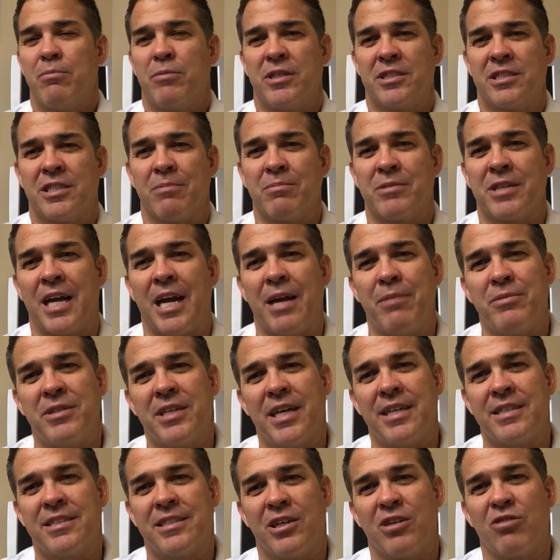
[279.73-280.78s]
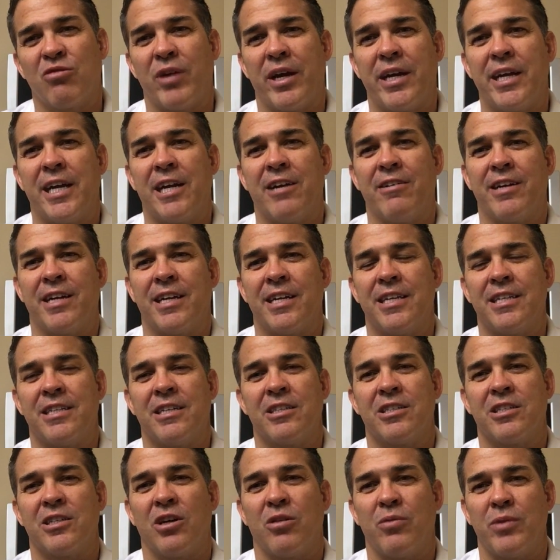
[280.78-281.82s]
But sometimes that's a gray area and it
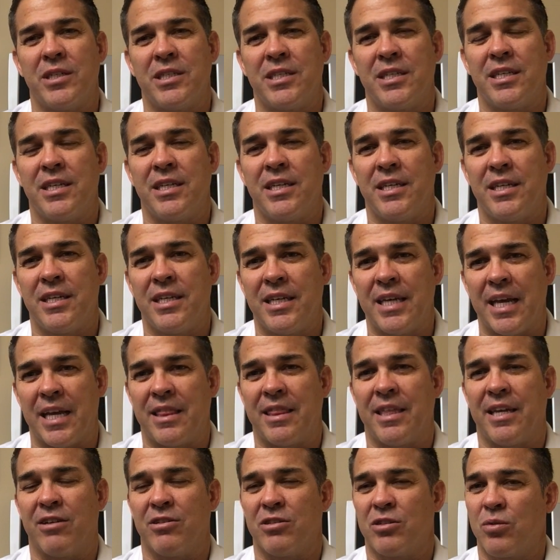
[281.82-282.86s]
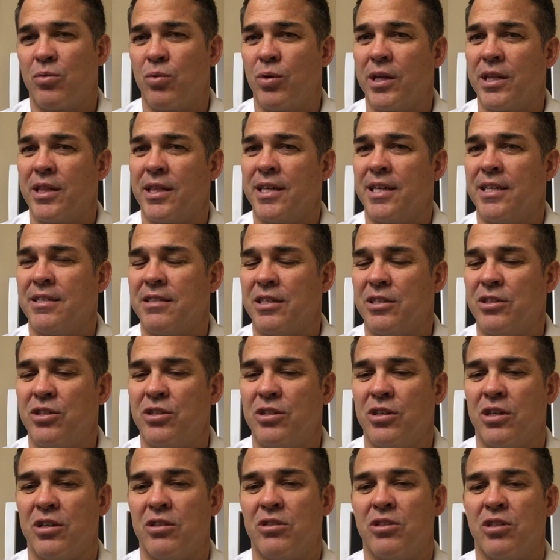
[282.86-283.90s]
doesn't always get there as quickly as they
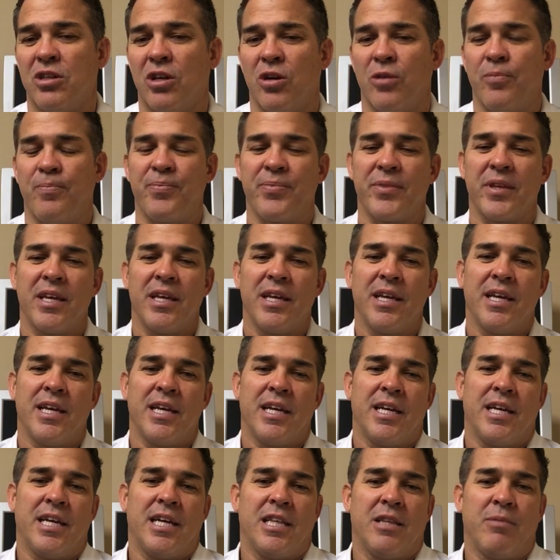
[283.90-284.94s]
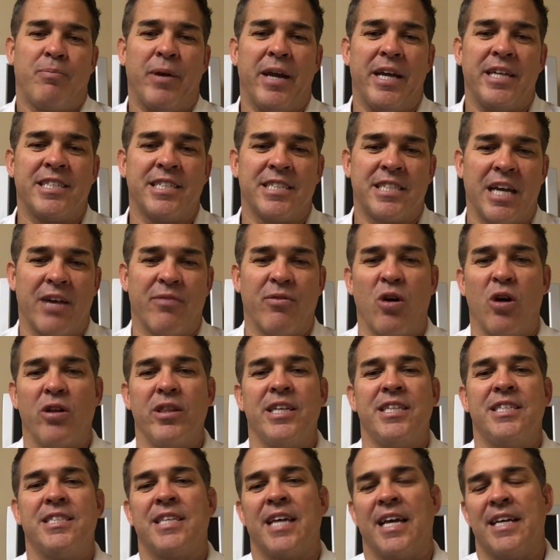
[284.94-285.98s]
should. So the patients have all
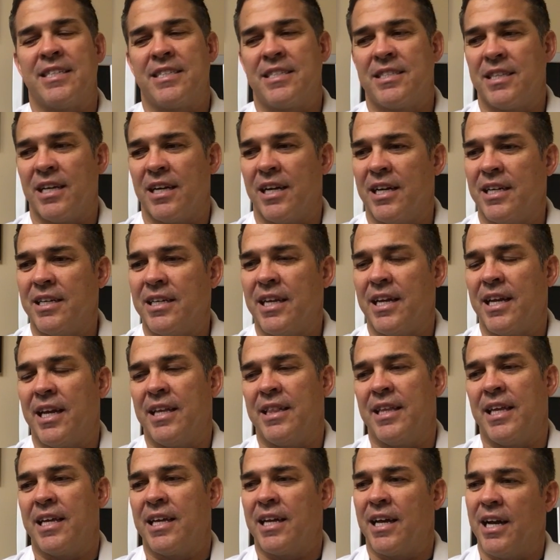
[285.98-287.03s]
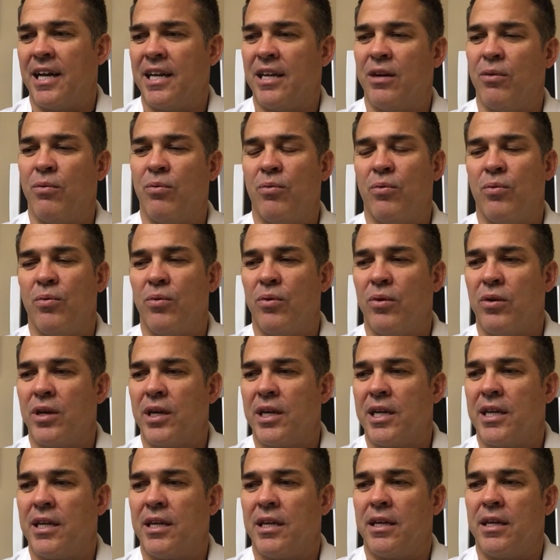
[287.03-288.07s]
these tests done and they kind of
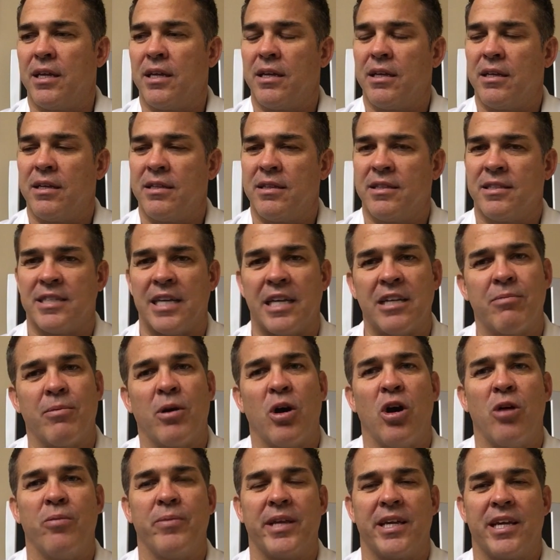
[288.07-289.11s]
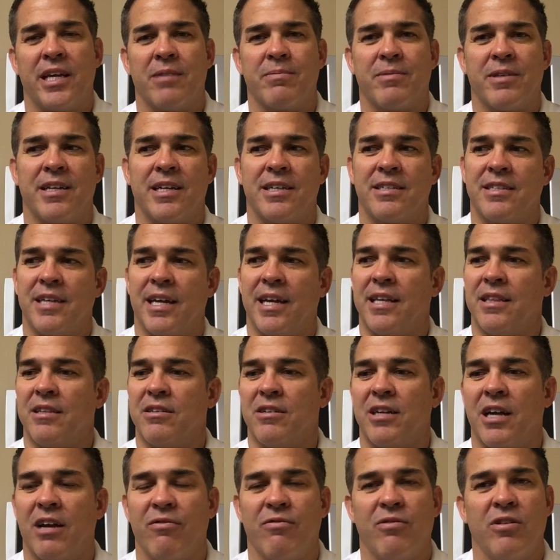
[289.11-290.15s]
send them home. They get up the next day and they're
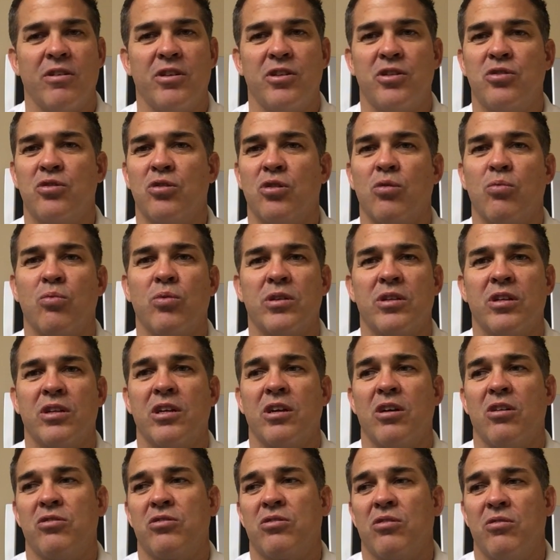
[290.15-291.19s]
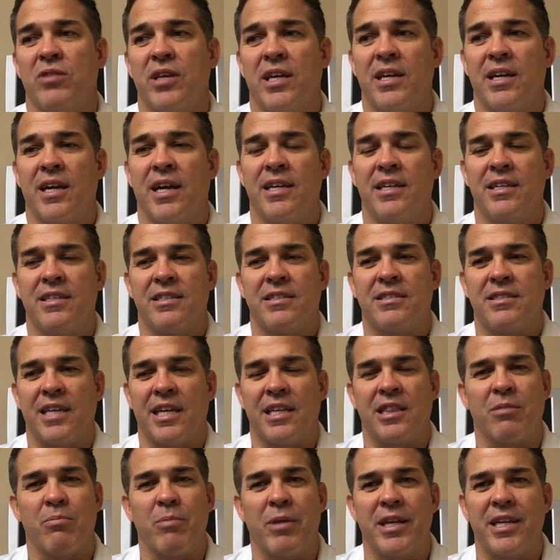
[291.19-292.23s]
not really sure what to go. So they kind of just
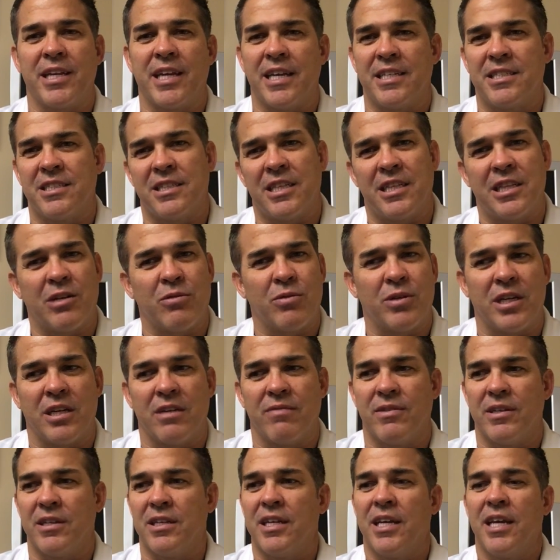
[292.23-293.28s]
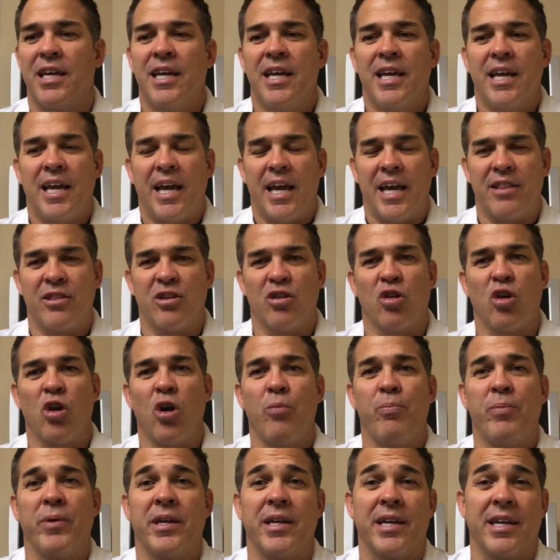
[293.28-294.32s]
take the medication that they were given and they're
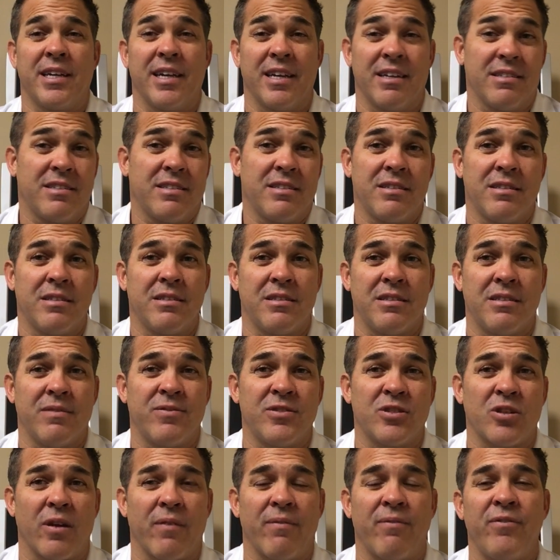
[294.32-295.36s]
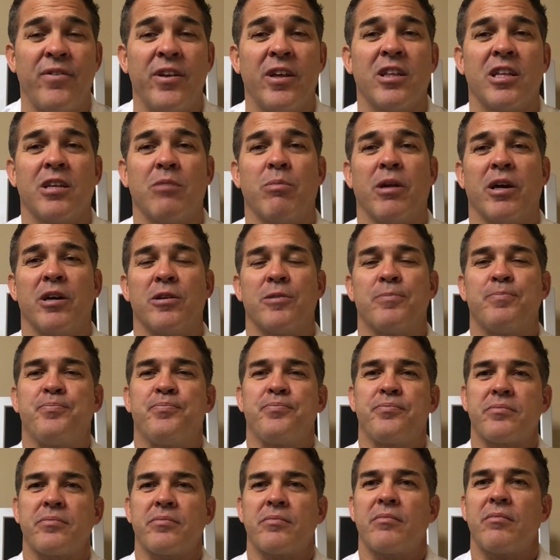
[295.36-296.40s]
hoping, I guess, to start feeling better.
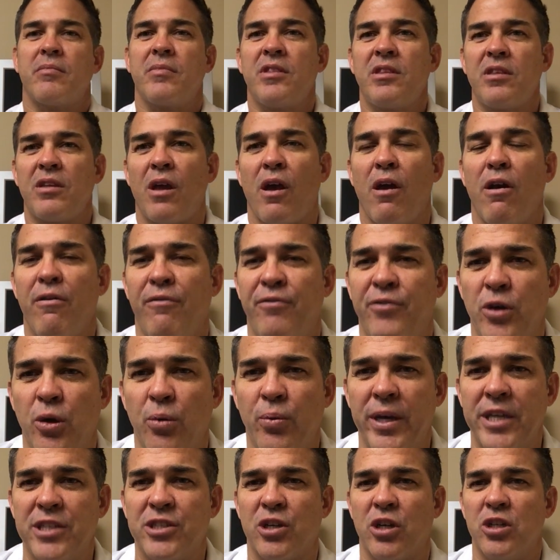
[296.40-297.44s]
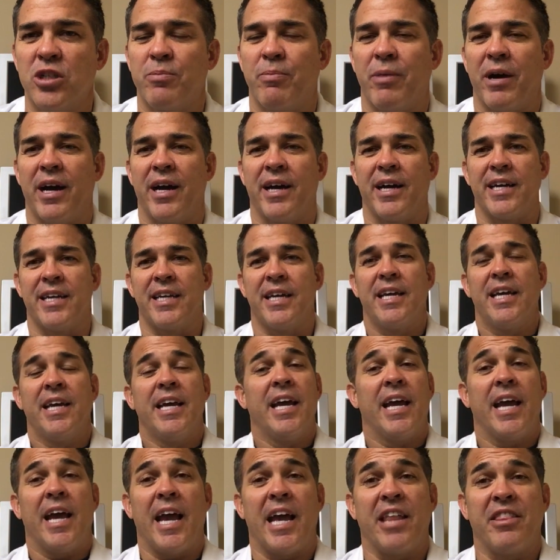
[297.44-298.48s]
A few weeks goes by
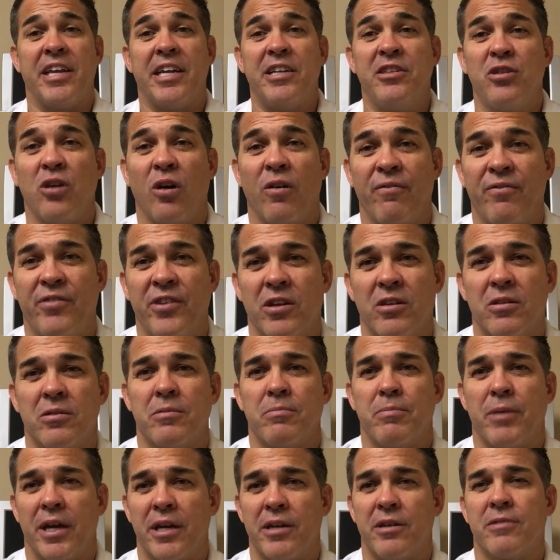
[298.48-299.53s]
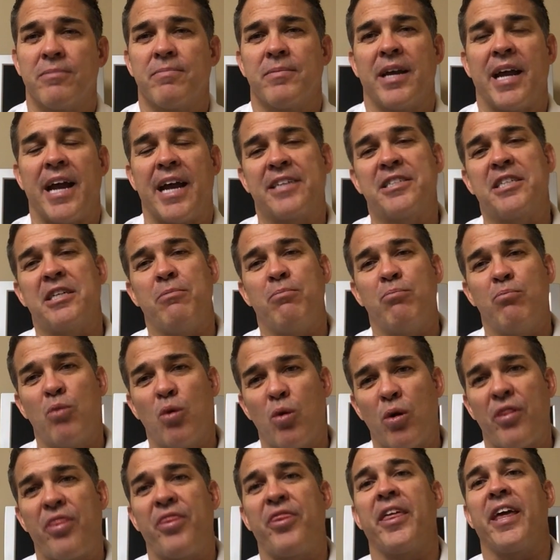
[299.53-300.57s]
and they don't feel better. Actually,
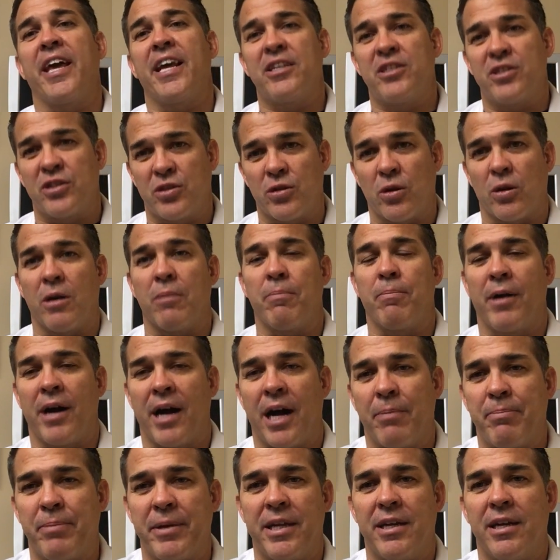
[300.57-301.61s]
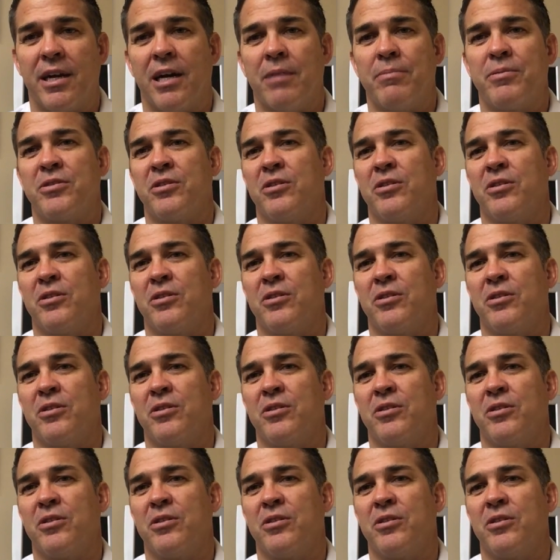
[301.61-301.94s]
more things start popping up.